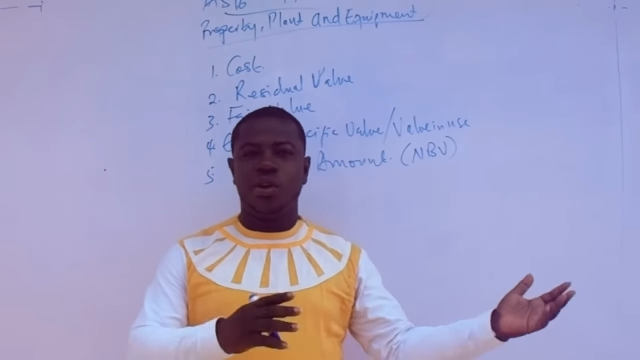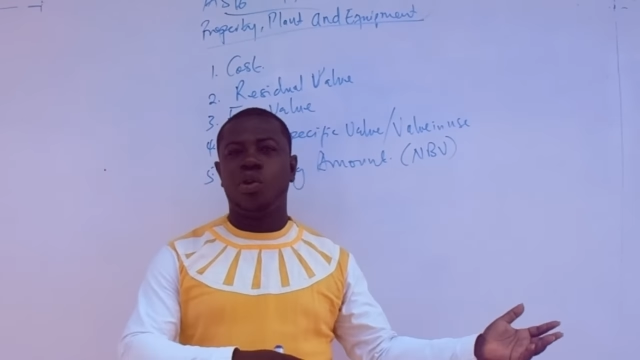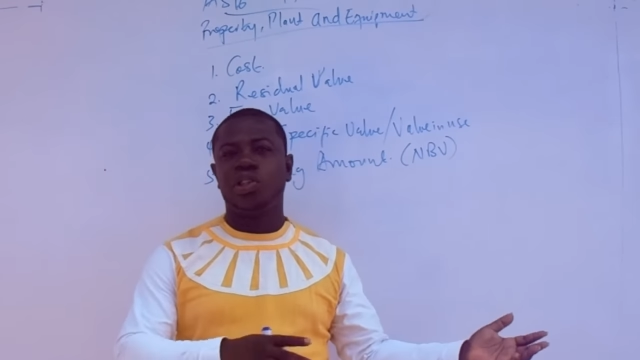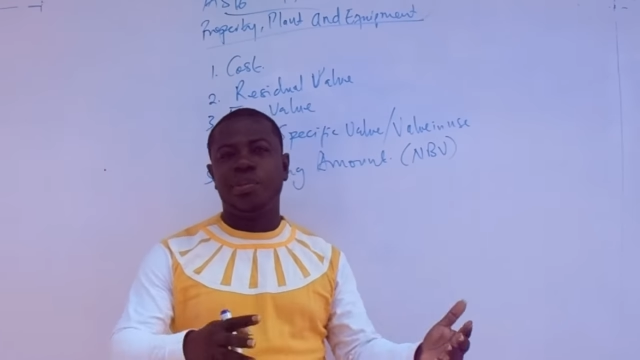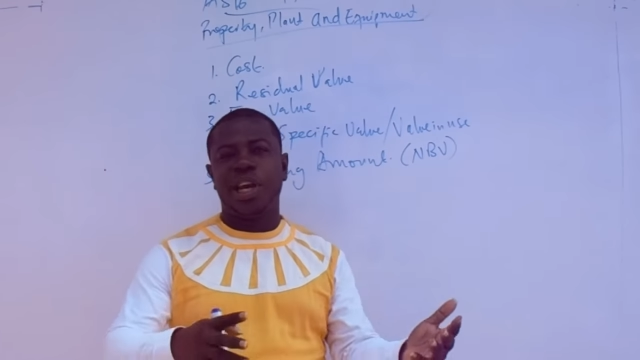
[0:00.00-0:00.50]

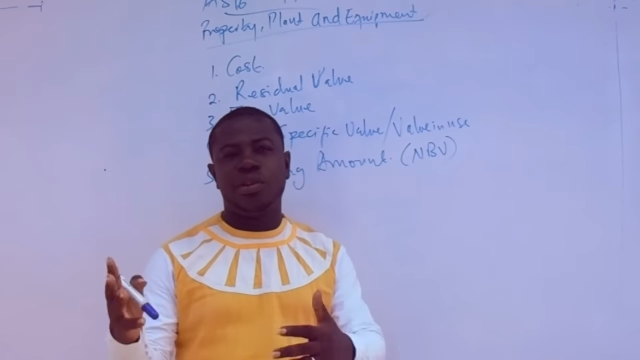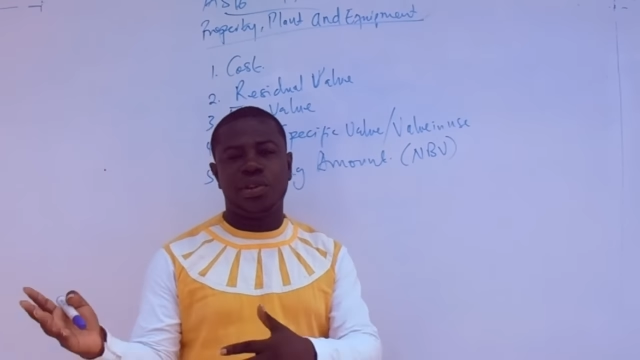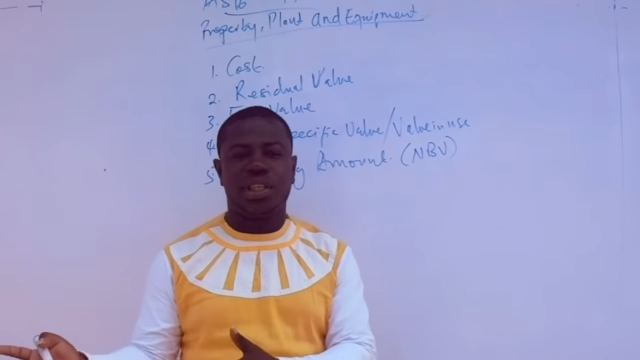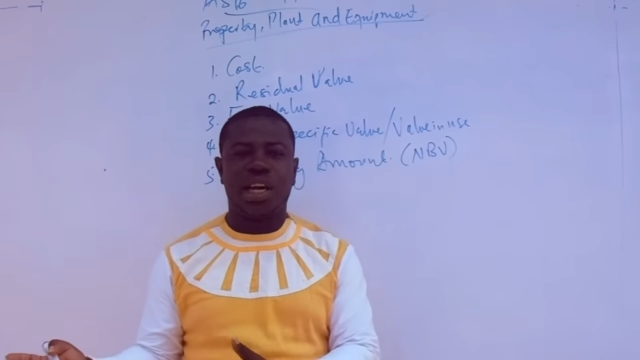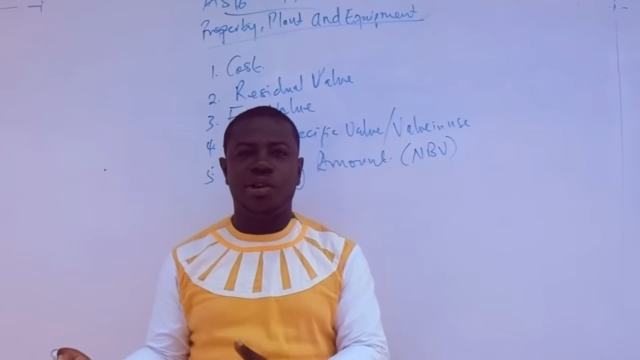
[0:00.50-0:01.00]
Cost
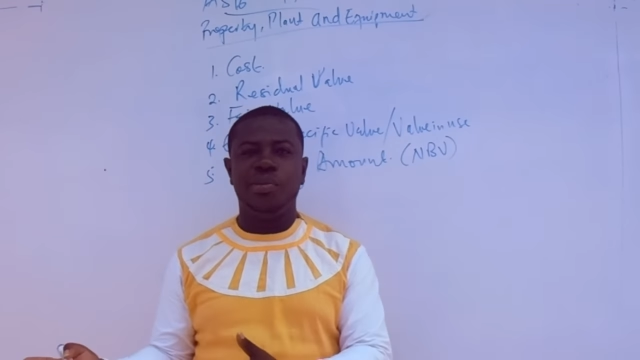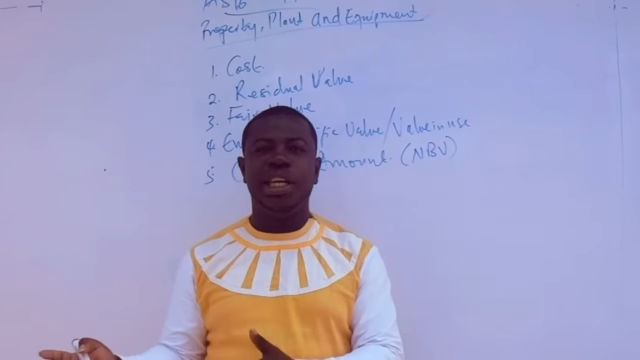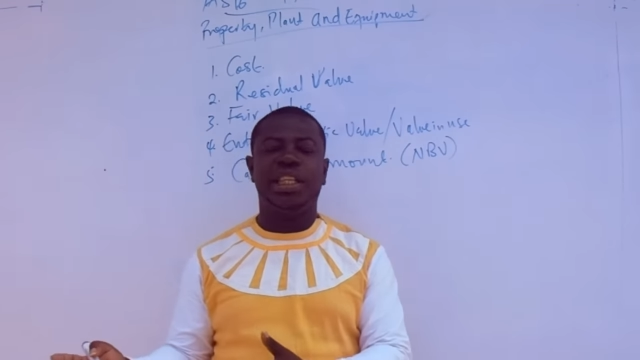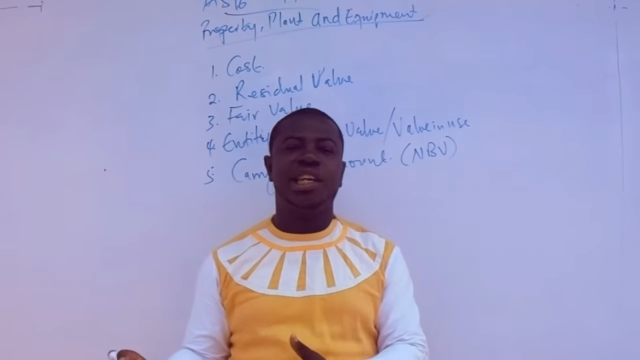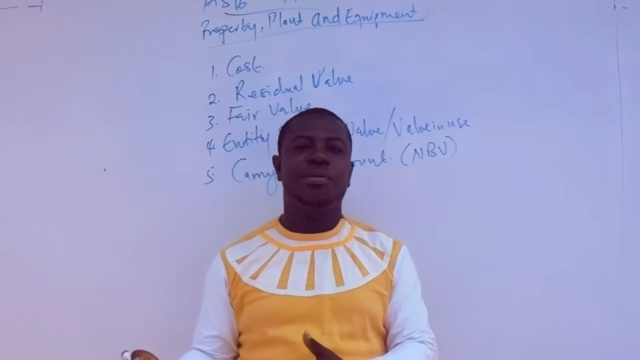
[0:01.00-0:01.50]
minus
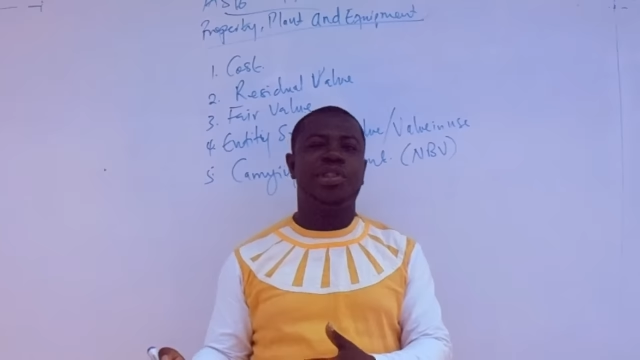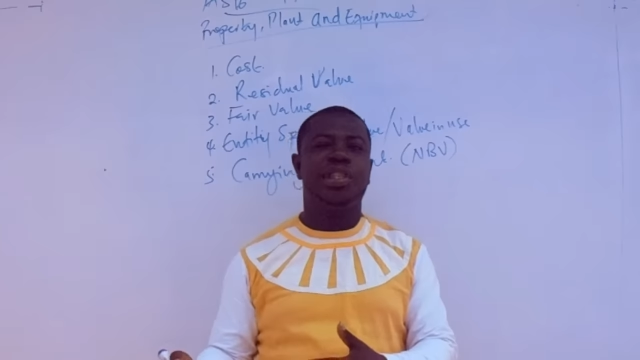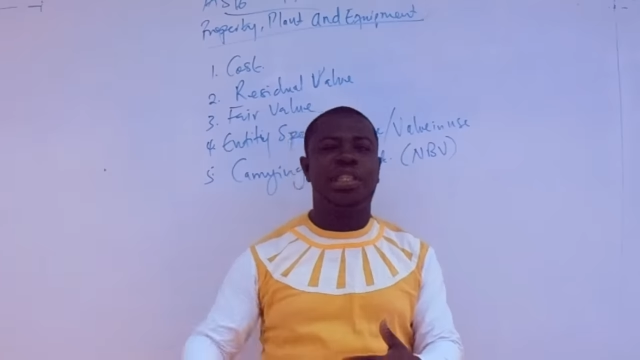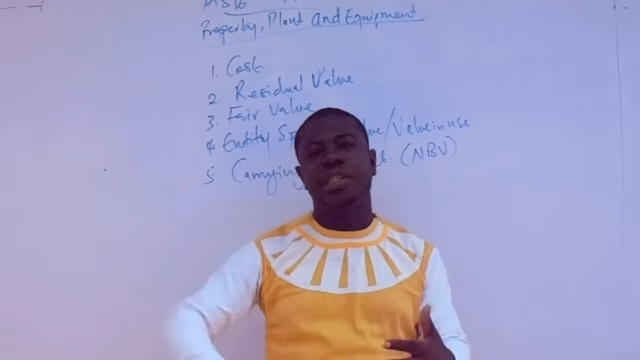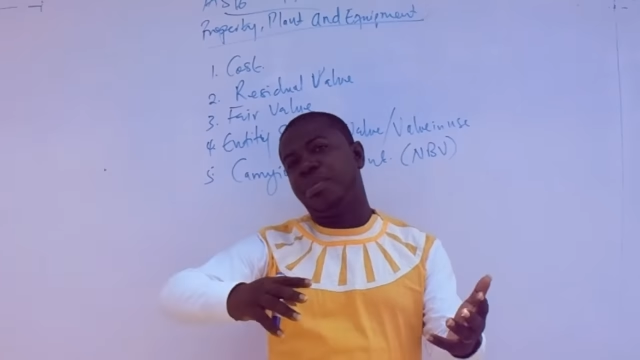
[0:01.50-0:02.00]
accumulated
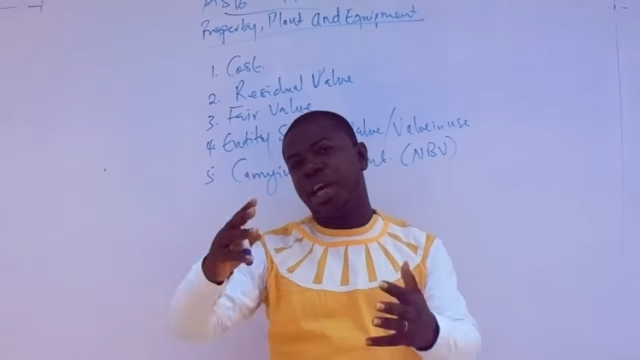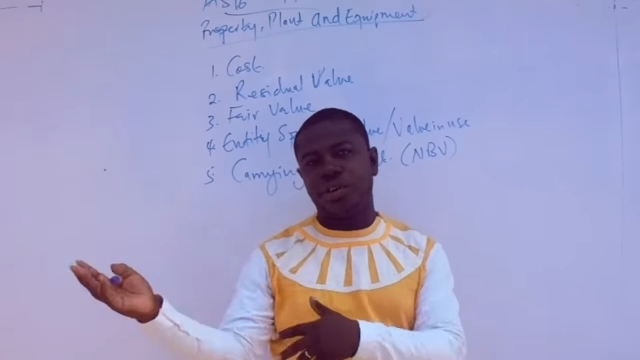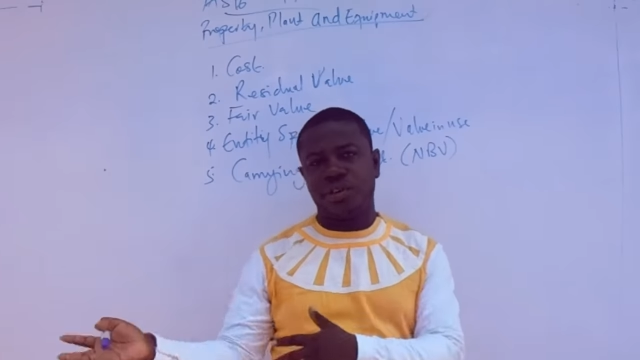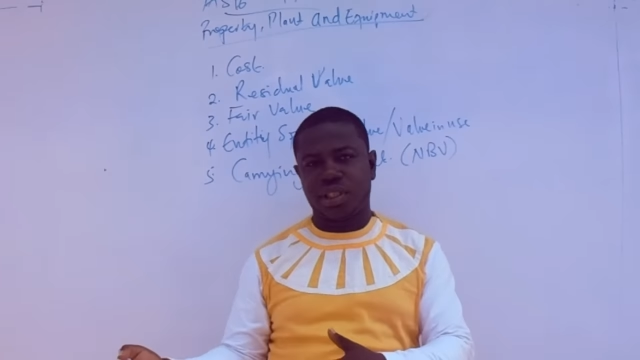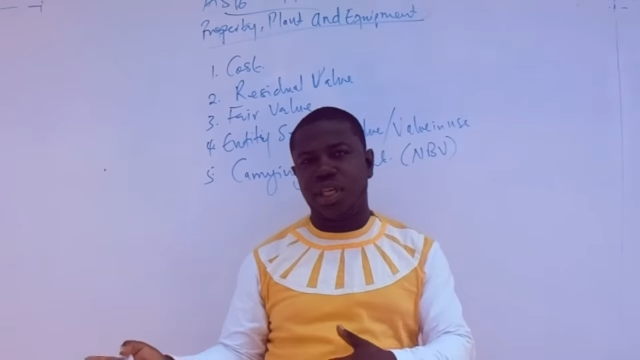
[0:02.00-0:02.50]
depreciation
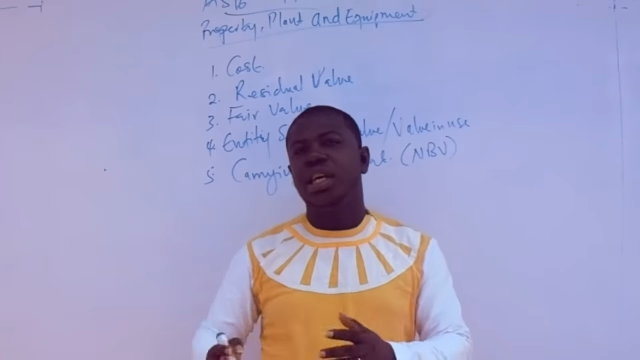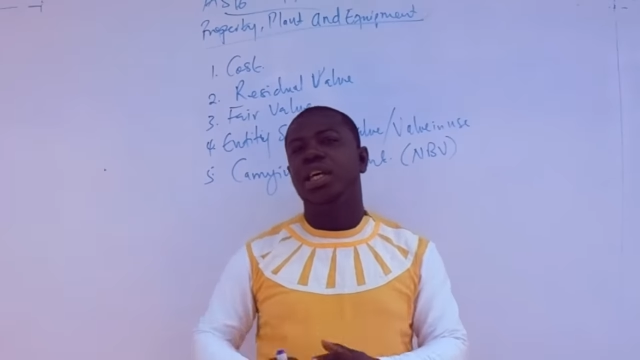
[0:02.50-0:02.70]
minus